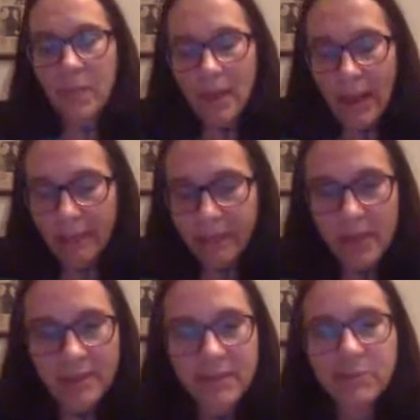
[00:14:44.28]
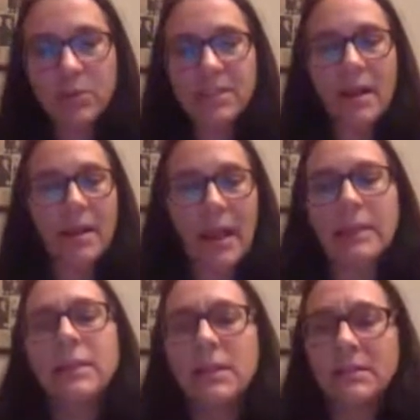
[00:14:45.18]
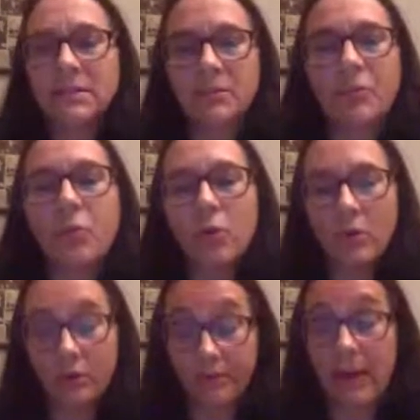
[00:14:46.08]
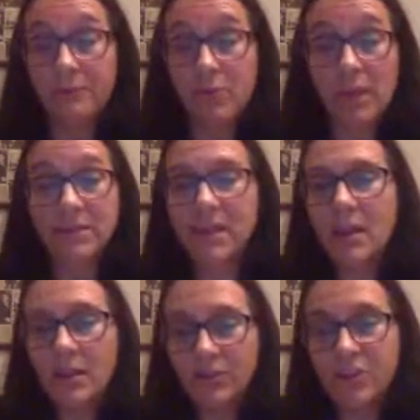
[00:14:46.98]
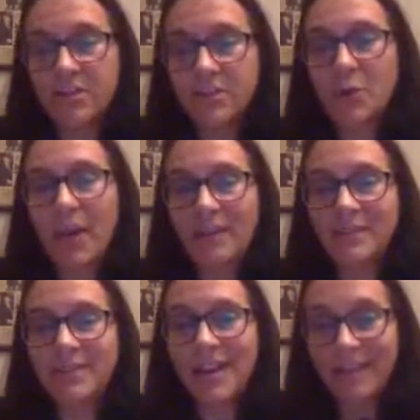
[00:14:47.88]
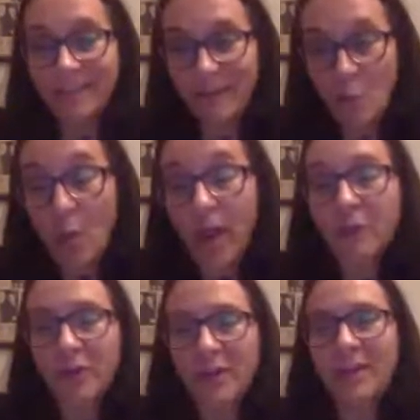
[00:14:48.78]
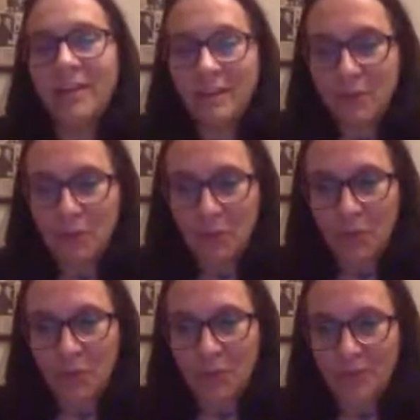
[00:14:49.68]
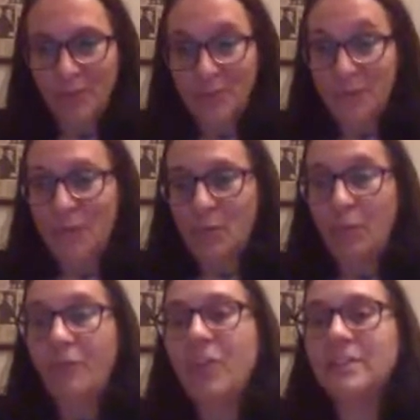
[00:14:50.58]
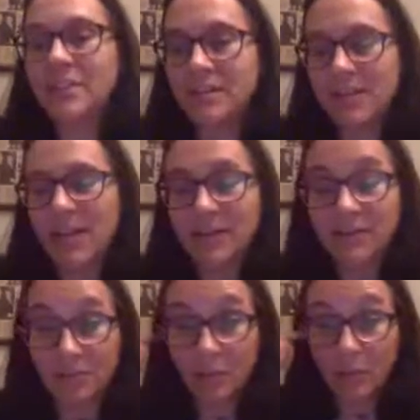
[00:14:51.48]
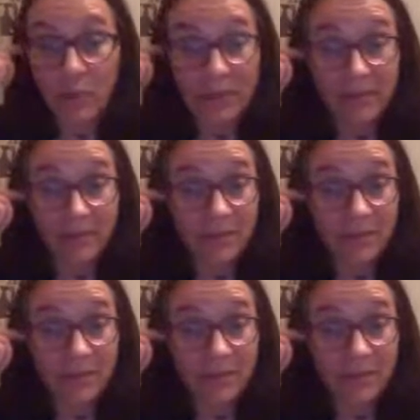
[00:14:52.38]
I think this will take at least 4 or 5 weeks just to get the query to filter the data from tweets